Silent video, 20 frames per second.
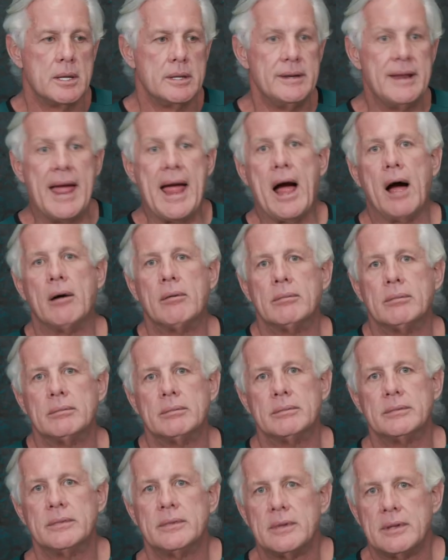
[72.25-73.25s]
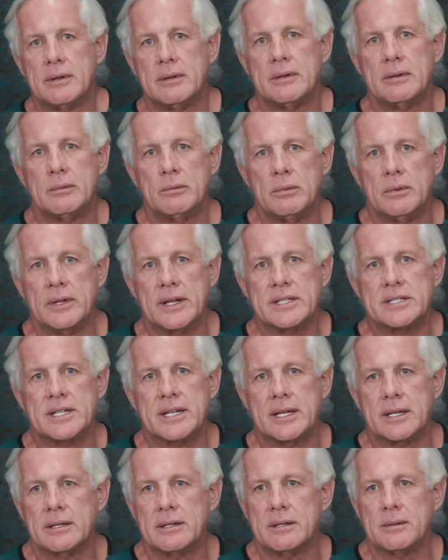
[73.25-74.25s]
Now, let's
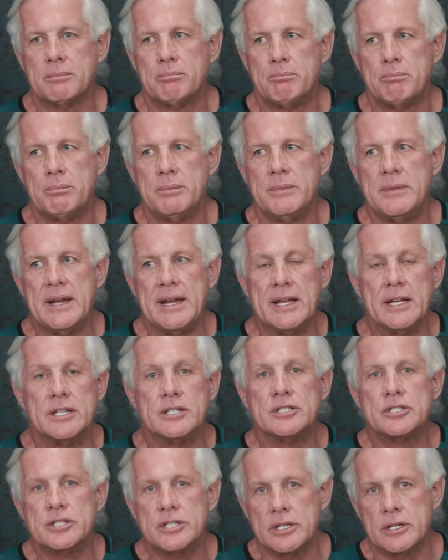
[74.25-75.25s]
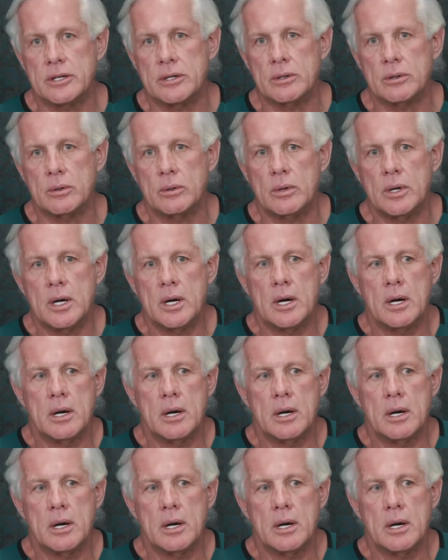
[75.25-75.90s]
get into